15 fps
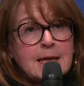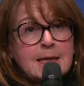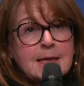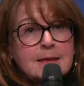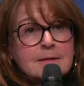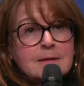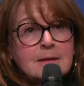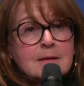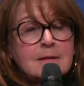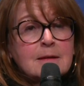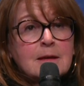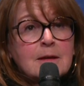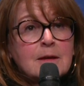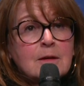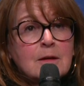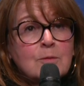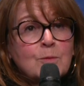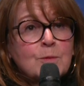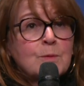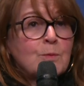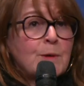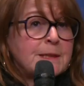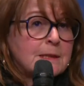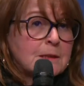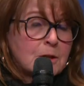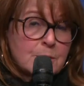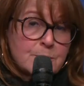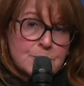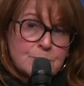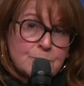And when it
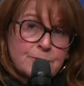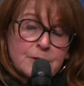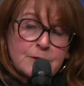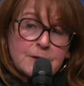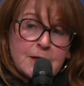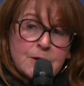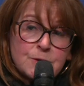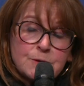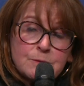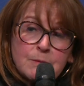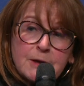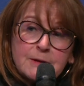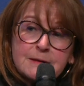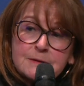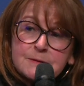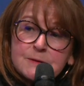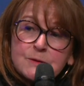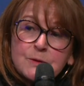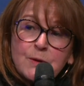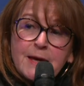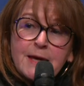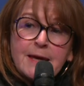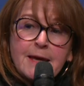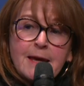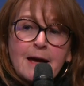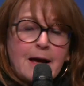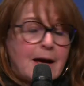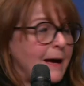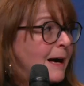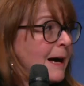comes to foundation models, the
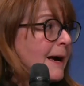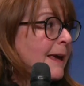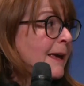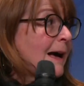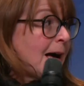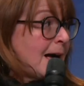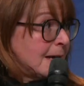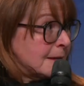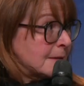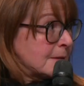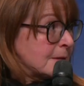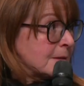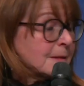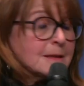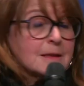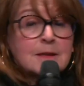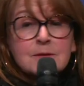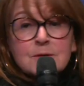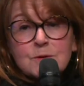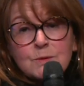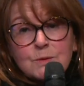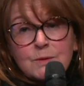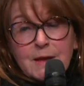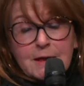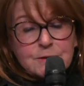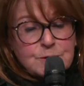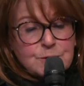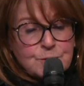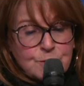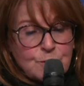AI Act, so
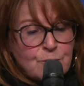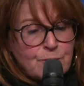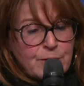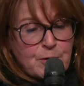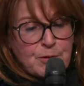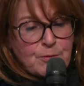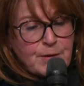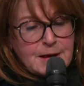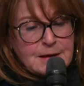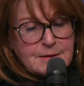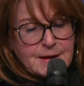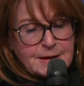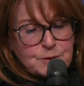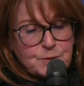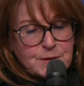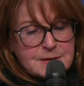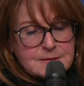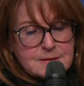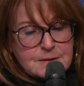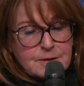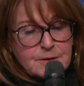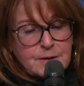that you know very well, that was